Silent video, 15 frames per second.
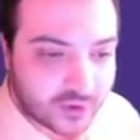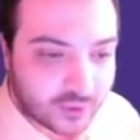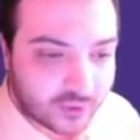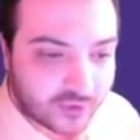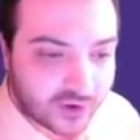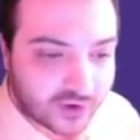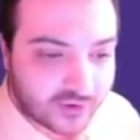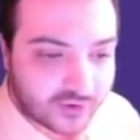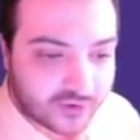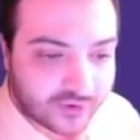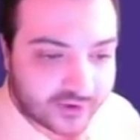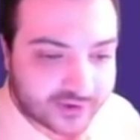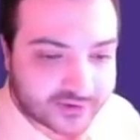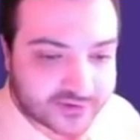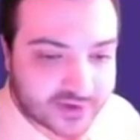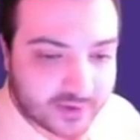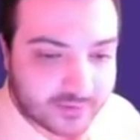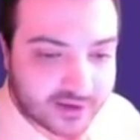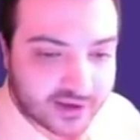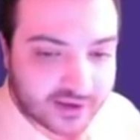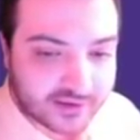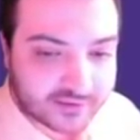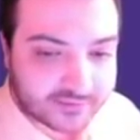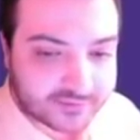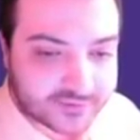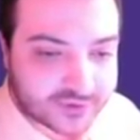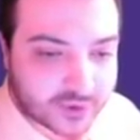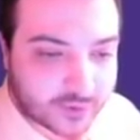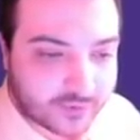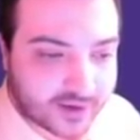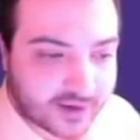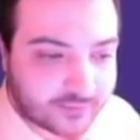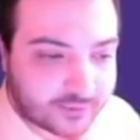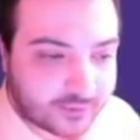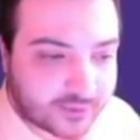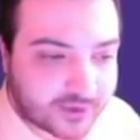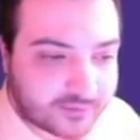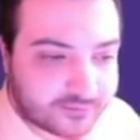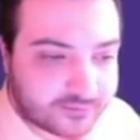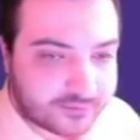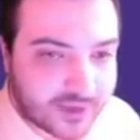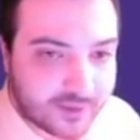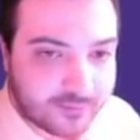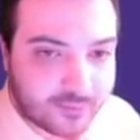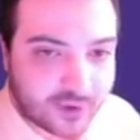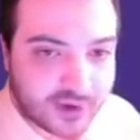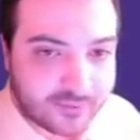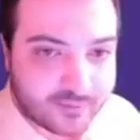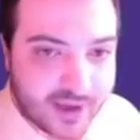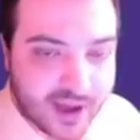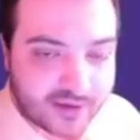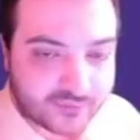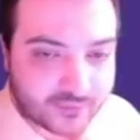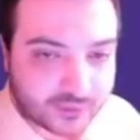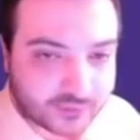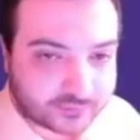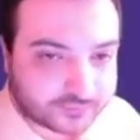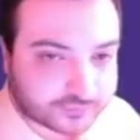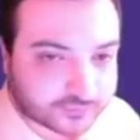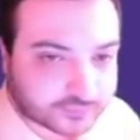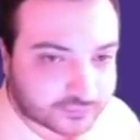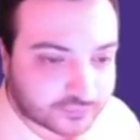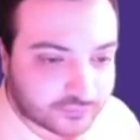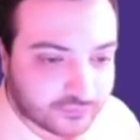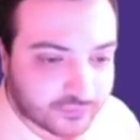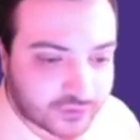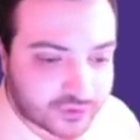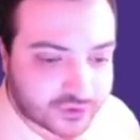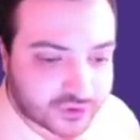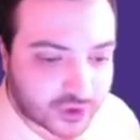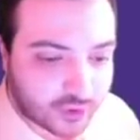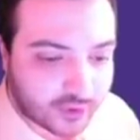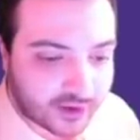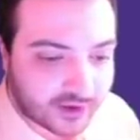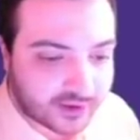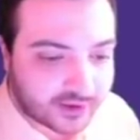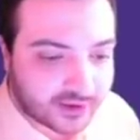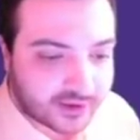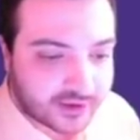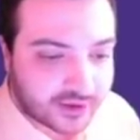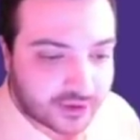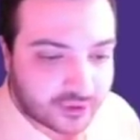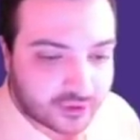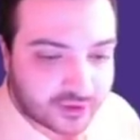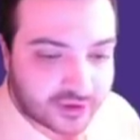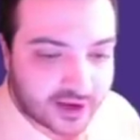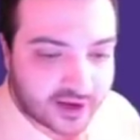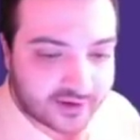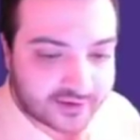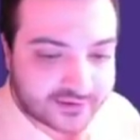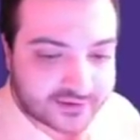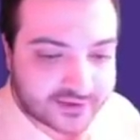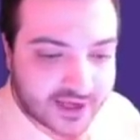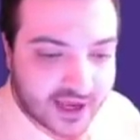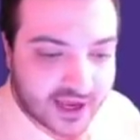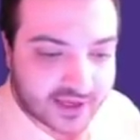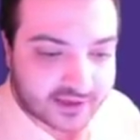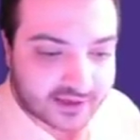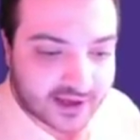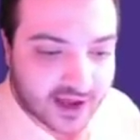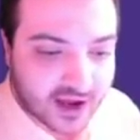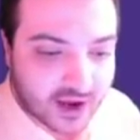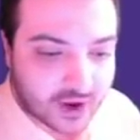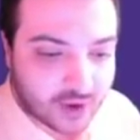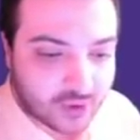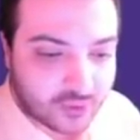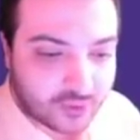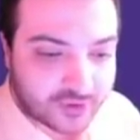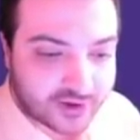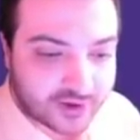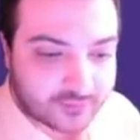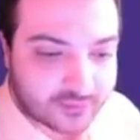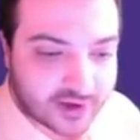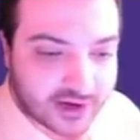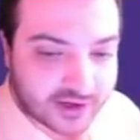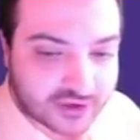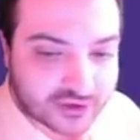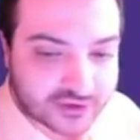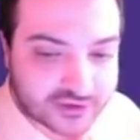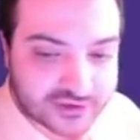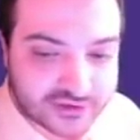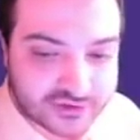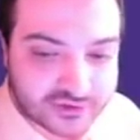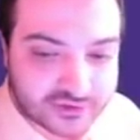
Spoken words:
other things coming in, and so that would be pretty painful. So you could understand now that black just didn't